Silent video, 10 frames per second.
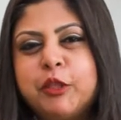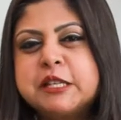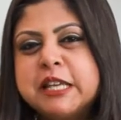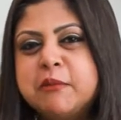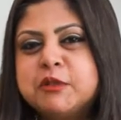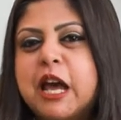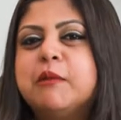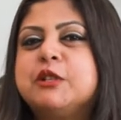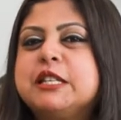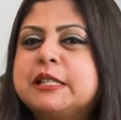at the same
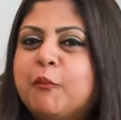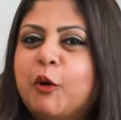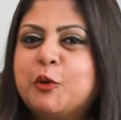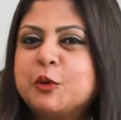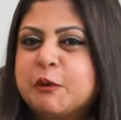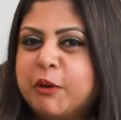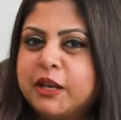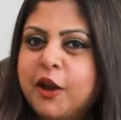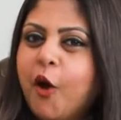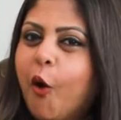time, she's someone who's a
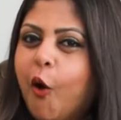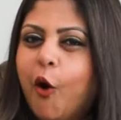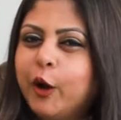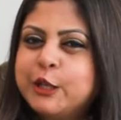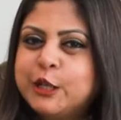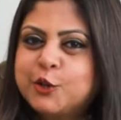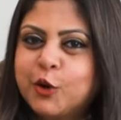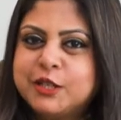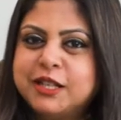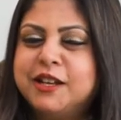bit
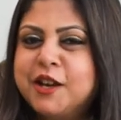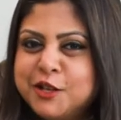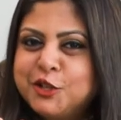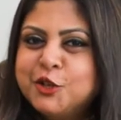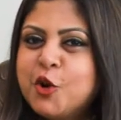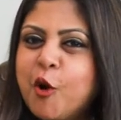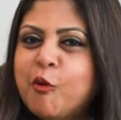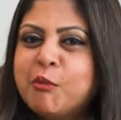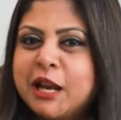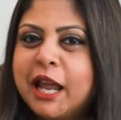hoity-toity. Do you know a
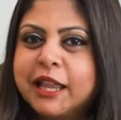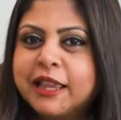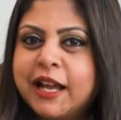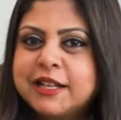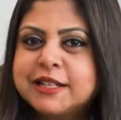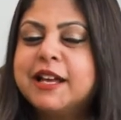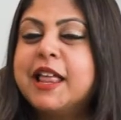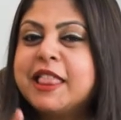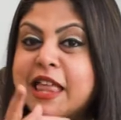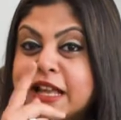woman like that?
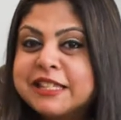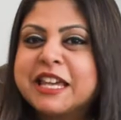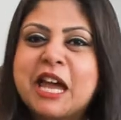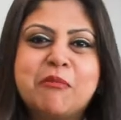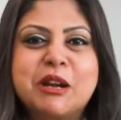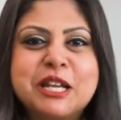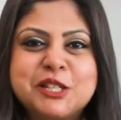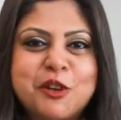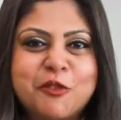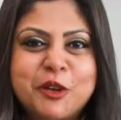That's a Cabernet
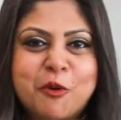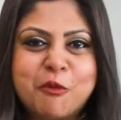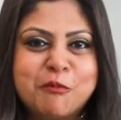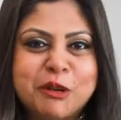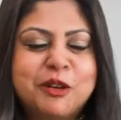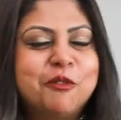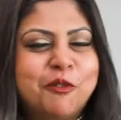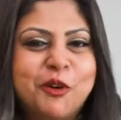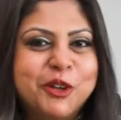Sauvignon woman for